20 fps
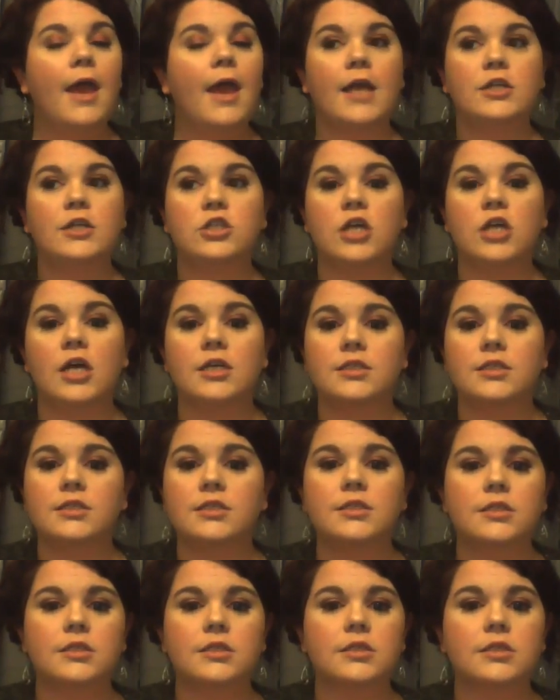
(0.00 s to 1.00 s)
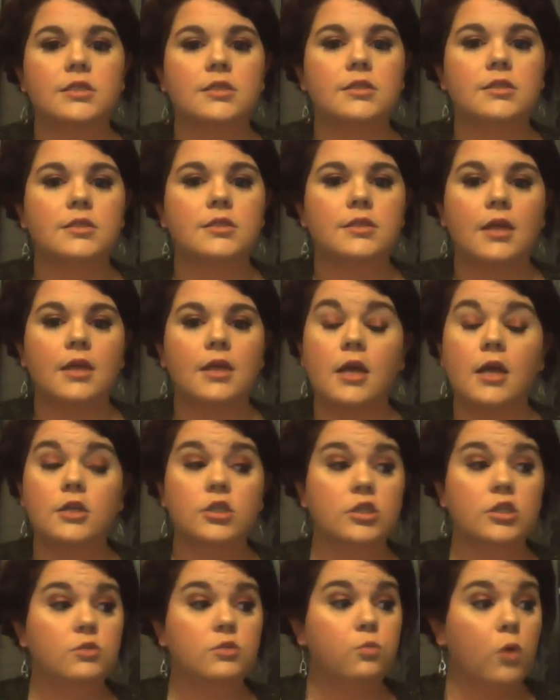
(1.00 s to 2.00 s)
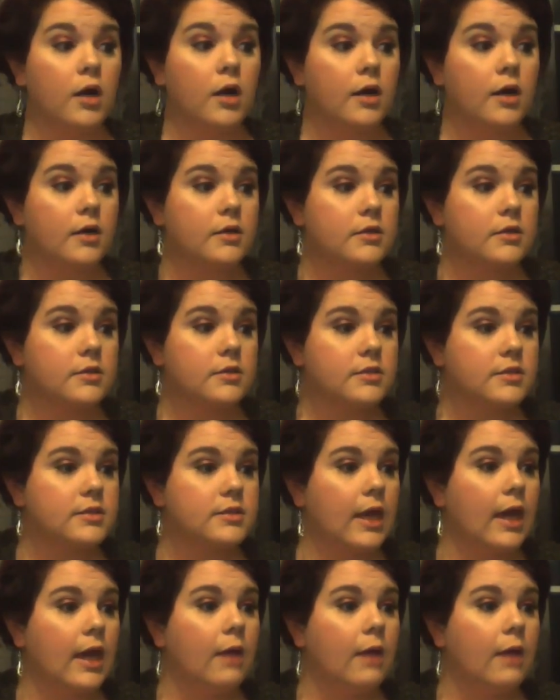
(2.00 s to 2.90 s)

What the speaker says: It just works.